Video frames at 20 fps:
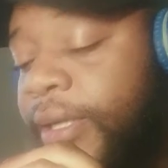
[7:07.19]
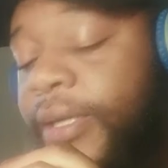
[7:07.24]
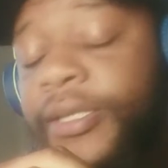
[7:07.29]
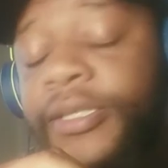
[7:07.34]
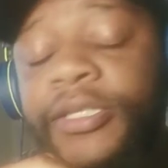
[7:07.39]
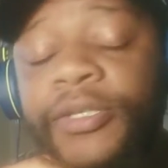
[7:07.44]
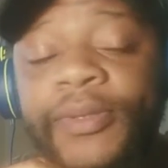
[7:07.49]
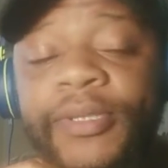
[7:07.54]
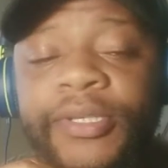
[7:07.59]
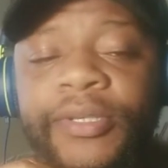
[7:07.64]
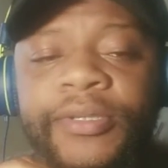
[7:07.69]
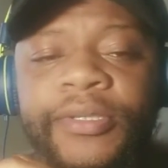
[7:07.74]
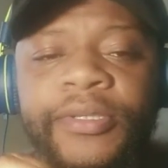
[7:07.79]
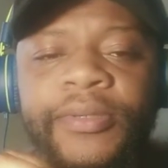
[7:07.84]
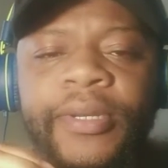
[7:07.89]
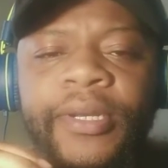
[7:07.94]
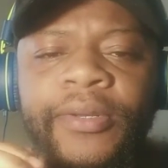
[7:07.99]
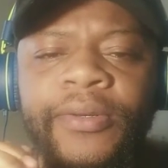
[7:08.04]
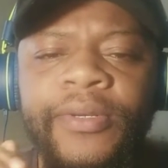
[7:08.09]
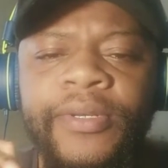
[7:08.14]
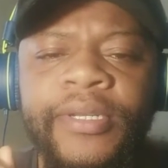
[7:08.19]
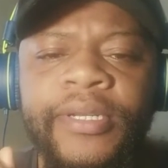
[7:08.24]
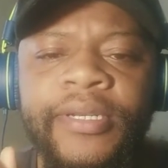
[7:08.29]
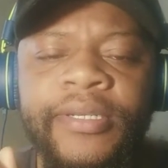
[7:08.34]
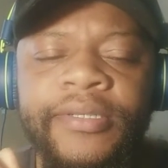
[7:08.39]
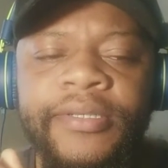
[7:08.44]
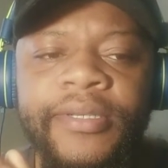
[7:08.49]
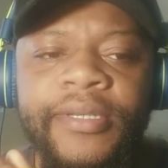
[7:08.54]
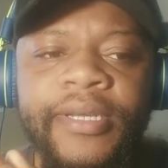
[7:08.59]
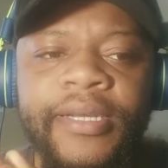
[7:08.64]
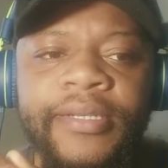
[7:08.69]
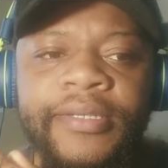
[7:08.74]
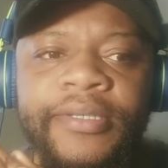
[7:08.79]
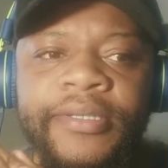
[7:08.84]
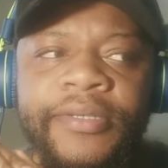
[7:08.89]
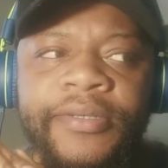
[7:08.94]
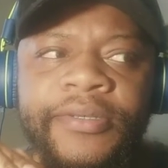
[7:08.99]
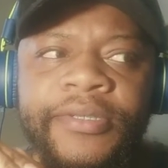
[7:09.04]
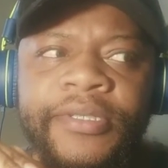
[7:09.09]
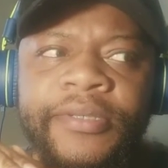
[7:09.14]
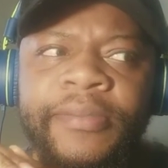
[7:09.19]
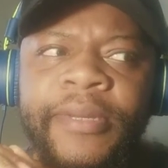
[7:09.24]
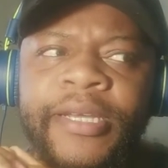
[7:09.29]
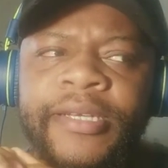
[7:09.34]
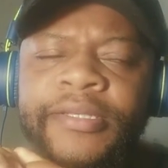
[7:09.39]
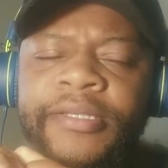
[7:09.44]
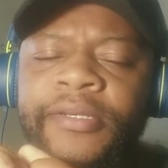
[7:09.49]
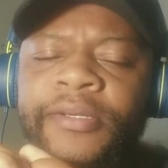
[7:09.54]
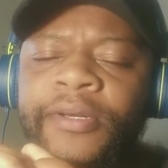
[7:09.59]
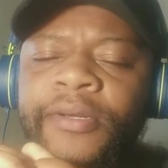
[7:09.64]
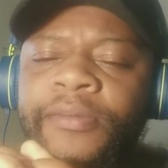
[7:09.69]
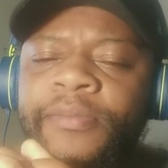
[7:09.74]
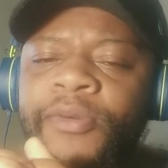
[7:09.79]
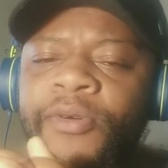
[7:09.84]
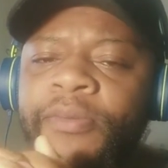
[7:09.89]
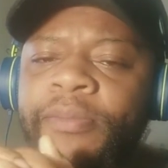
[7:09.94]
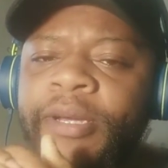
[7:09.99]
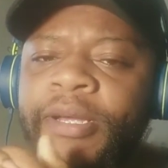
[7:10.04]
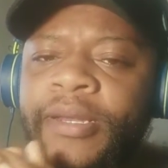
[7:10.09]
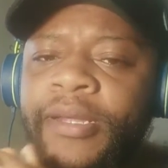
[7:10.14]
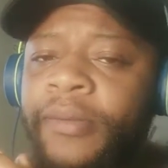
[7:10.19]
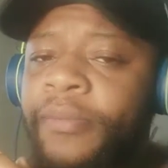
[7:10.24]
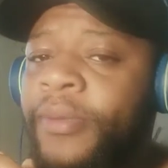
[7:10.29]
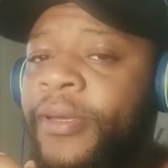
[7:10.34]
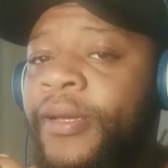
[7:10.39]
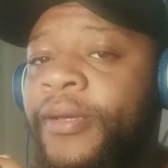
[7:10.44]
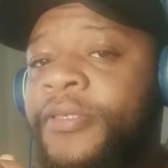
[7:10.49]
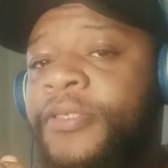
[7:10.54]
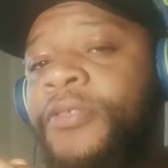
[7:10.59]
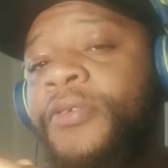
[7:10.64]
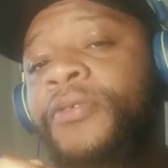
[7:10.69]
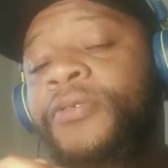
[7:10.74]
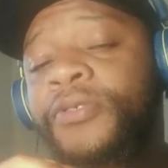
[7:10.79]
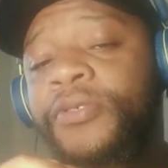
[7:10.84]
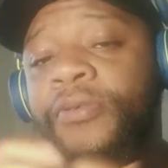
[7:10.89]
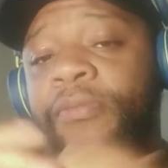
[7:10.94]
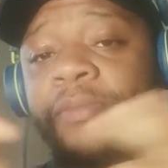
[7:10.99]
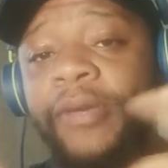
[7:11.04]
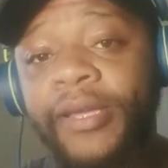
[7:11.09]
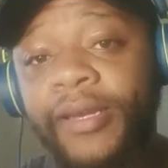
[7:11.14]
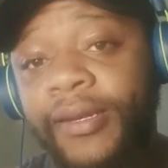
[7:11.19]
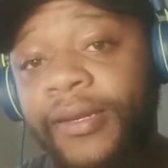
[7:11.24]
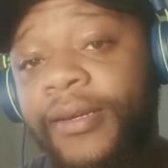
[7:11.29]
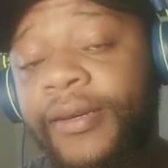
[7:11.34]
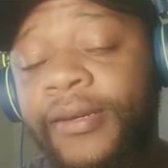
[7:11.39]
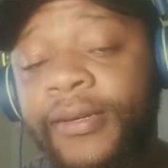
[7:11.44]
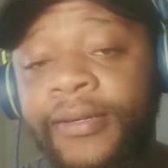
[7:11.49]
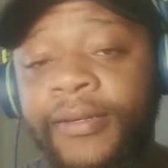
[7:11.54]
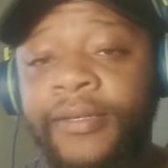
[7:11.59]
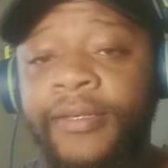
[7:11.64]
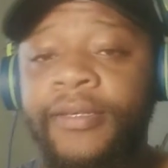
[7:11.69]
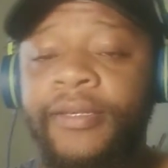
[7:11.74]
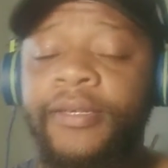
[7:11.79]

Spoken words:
she was also alluding to that, she makes a lot more money being a social media